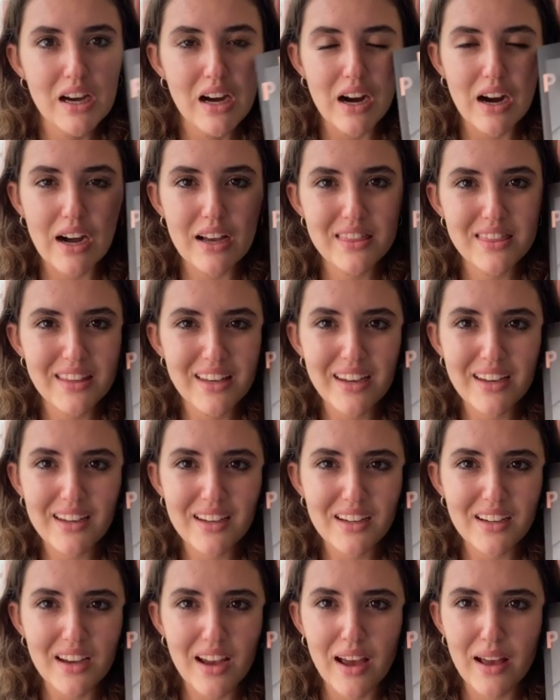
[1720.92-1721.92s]
I
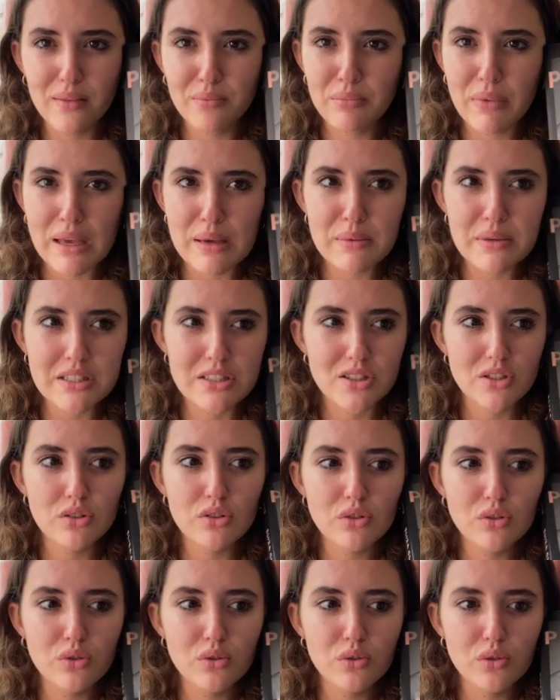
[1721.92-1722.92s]
think, and maybe
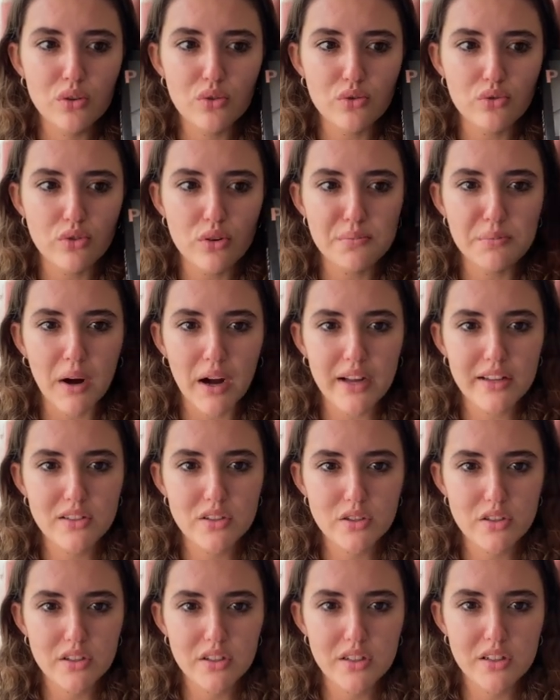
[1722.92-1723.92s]
to remind
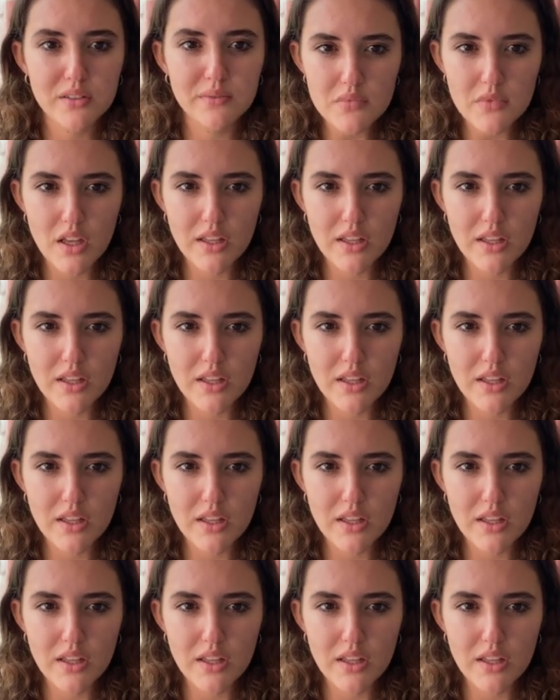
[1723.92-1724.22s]
her,